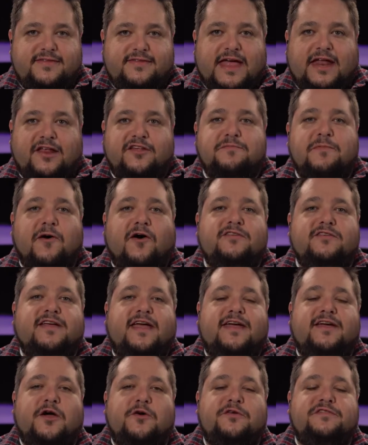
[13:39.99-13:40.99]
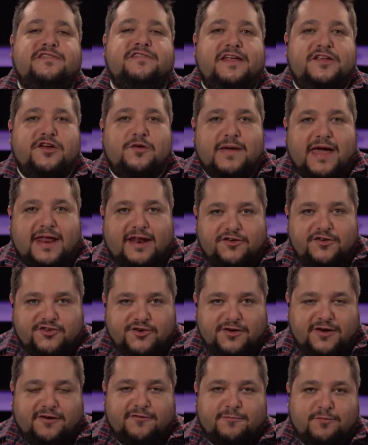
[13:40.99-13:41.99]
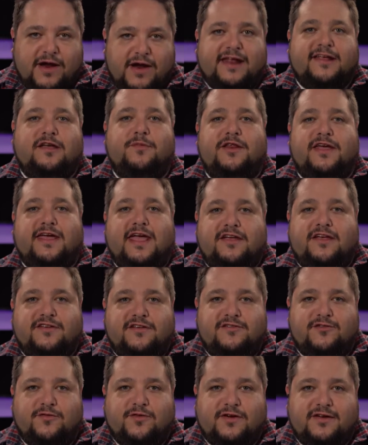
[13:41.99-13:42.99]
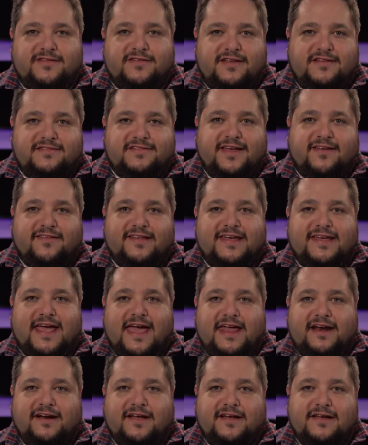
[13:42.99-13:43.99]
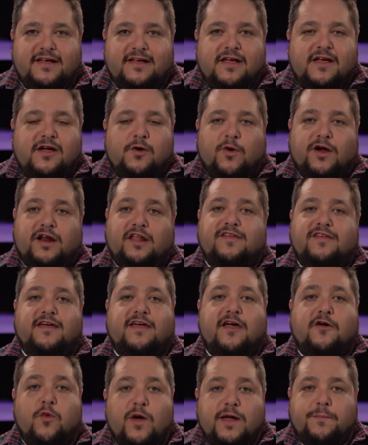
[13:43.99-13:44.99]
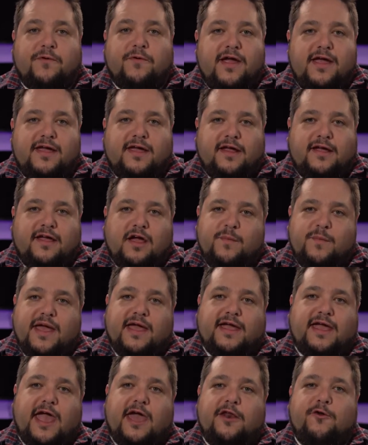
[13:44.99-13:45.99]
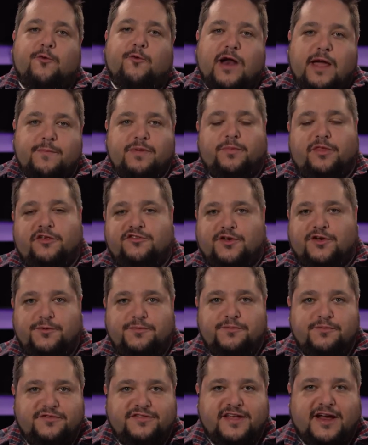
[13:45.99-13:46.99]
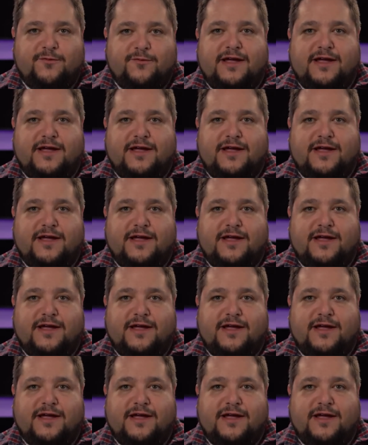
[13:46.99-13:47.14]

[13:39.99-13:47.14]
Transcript: That is Paul Daco, Senior Manager of Brand Communications over at TCL in Canada. We're going to take a quick break and come back and wrap up the show. Stick